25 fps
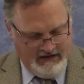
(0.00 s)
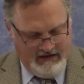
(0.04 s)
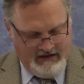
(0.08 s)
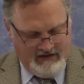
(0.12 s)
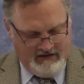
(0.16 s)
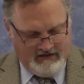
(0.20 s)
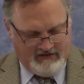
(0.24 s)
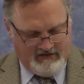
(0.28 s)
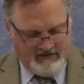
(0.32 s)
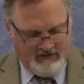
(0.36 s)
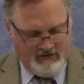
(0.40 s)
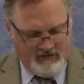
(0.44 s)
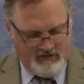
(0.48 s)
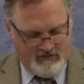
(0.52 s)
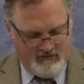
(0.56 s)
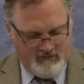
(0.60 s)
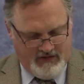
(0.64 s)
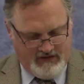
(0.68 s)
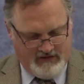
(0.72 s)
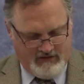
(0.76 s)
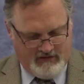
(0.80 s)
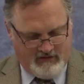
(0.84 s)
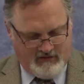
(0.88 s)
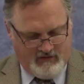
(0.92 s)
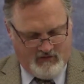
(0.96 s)
Certain
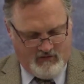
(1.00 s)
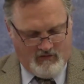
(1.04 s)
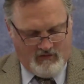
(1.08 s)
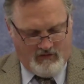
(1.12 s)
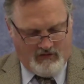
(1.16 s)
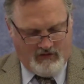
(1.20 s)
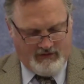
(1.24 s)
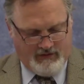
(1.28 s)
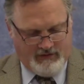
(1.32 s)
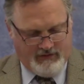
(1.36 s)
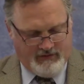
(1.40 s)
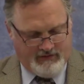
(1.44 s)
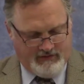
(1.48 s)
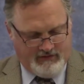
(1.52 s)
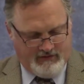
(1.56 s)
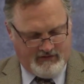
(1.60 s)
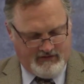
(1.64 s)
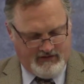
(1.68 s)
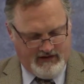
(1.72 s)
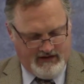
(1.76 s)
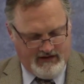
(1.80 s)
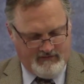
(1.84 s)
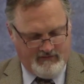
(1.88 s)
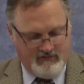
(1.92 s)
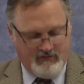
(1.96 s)
men in Corinth
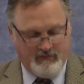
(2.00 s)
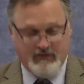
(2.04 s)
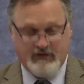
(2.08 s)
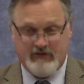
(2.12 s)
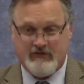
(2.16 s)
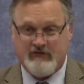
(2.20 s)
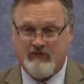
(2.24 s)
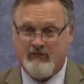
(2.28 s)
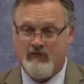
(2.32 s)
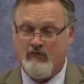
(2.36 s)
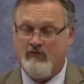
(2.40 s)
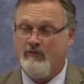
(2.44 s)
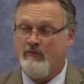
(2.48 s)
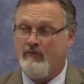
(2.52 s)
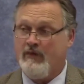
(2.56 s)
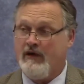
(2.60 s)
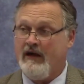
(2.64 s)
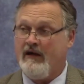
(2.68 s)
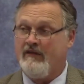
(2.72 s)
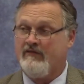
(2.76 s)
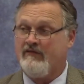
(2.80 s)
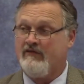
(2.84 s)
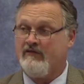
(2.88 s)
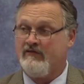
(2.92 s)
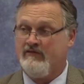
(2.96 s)
claimed to be true
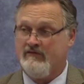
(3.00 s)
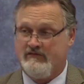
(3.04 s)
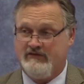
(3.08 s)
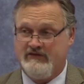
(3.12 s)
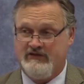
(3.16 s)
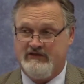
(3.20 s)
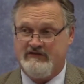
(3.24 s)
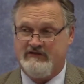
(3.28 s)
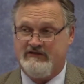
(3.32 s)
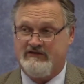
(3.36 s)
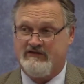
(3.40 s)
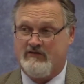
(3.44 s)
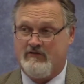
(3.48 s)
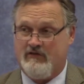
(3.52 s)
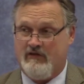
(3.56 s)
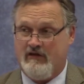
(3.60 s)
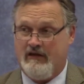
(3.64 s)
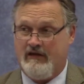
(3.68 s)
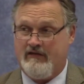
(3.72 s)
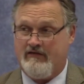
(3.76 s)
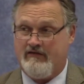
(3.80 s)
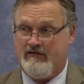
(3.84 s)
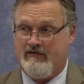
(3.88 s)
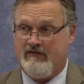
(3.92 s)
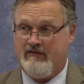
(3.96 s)
apostles of Jesus
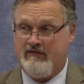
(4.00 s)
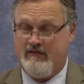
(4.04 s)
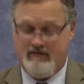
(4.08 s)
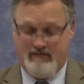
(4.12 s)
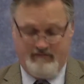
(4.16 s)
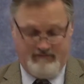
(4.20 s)
Christ,